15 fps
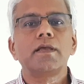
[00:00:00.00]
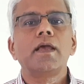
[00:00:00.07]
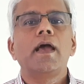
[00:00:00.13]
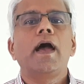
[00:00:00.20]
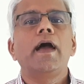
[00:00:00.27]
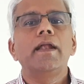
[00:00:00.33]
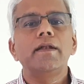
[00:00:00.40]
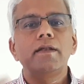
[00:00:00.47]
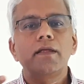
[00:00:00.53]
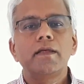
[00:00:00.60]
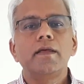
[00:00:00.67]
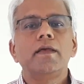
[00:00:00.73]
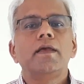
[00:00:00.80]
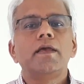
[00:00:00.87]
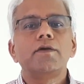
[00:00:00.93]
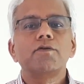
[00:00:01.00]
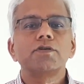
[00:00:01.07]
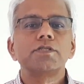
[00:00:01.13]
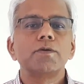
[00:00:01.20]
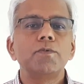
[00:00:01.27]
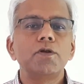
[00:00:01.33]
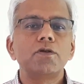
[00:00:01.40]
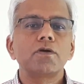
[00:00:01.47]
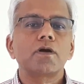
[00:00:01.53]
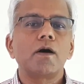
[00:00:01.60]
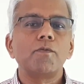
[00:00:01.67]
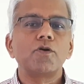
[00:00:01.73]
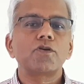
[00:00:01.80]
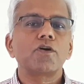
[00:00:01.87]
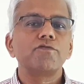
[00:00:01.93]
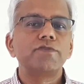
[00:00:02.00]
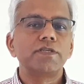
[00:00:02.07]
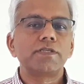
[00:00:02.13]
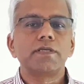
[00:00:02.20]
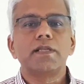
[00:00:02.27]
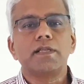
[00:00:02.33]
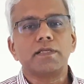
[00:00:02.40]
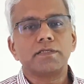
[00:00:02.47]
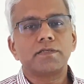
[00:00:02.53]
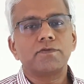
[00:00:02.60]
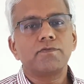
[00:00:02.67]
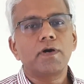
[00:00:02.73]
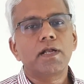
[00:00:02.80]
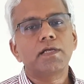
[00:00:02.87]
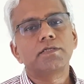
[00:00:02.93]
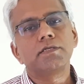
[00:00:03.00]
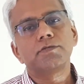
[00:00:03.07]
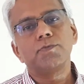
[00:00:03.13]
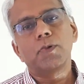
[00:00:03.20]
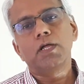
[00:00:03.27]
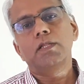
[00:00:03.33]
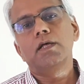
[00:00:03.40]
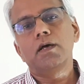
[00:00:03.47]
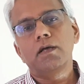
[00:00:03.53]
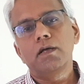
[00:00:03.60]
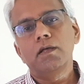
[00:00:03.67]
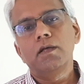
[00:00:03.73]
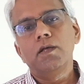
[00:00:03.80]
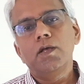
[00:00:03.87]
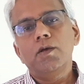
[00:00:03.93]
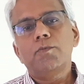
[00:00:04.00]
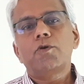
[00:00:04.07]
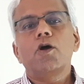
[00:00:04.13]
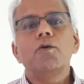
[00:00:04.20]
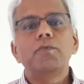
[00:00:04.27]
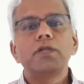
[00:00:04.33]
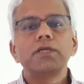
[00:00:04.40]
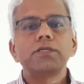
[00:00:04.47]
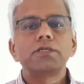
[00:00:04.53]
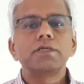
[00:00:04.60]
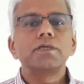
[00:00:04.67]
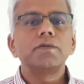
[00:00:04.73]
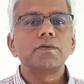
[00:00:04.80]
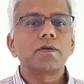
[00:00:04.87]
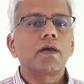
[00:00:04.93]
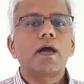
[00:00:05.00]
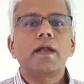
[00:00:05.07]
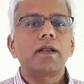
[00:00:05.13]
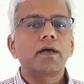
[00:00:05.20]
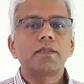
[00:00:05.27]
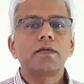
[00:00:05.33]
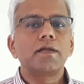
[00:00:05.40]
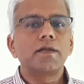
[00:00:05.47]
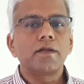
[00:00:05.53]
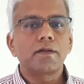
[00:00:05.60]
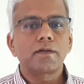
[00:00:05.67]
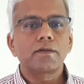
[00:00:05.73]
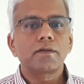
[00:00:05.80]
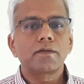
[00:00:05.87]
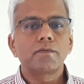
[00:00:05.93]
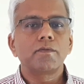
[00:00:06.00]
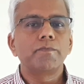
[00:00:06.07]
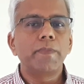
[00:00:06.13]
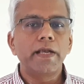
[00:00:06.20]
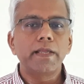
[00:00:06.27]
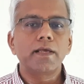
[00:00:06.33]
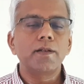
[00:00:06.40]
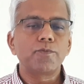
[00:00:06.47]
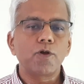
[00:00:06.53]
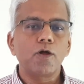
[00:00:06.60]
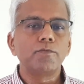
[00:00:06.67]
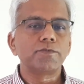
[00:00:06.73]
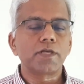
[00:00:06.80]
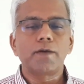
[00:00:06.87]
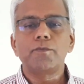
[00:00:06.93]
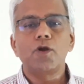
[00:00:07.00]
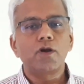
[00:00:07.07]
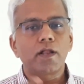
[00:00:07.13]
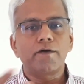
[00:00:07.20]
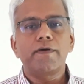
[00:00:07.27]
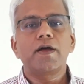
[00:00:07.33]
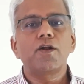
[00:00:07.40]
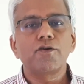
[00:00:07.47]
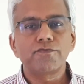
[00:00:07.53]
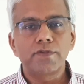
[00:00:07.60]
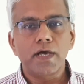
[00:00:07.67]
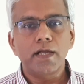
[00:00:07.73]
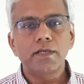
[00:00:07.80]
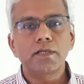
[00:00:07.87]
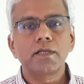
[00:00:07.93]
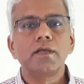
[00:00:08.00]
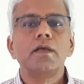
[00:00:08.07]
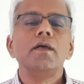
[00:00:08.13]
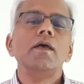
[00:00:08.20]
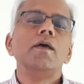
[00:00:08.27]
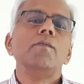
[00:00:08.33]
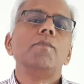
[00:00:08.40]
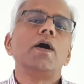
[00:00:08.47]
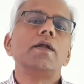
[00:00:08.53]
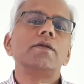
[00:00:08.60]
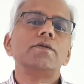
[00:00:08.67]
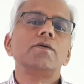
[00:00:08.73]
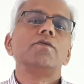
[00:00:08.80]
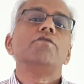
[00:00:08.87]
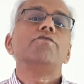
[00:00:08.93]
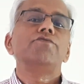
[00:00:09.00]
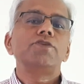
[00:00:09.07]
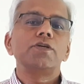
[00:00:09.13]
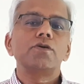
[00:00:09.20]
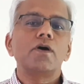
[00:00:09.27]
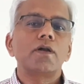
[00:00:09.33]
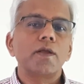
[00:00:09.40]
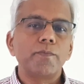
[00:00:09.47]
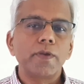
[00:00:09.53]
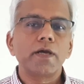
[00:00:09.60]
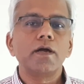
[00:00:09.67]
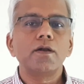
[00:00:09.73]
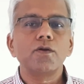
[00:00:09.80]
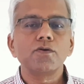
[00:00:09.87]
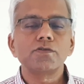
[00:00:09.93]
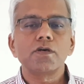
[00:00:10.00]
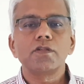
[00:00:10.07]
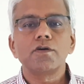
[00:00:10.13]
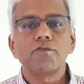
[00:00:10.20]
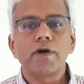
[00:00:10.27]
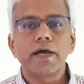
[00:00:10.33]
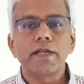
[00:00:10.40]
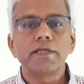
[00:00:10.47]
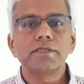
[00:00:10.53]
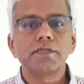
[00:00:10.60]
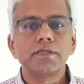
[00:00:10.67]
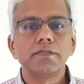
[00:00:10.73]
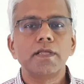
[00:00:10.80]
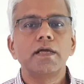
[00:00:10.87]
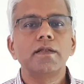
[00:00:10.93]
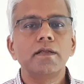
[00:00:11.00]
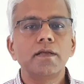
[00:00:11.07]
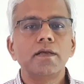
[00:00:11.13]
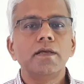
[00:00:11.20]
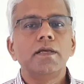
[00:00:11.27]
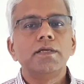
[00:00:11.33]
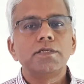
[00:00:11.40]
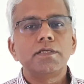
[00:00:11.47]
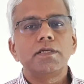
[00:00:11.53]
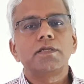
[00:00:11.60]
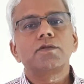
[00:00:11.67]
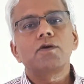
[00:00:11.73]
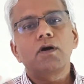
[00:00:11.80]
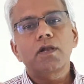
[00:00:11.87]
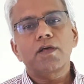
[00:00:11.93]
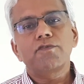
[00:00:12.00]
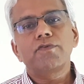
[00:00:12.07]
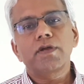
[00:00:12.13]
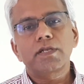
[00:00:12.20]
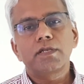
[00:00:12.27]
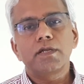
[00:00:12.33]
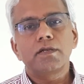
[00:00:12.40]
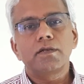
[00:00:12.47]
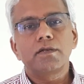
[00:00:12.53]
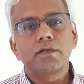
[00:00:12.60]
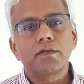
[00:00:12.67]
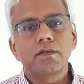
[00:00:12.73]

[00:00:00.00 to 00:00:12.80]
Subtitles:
and he was able to come out of this illness, whereas his mother, probably she had other medical problems. I'm not aware of that, but if she got a bigger dose of the virus, then she got affected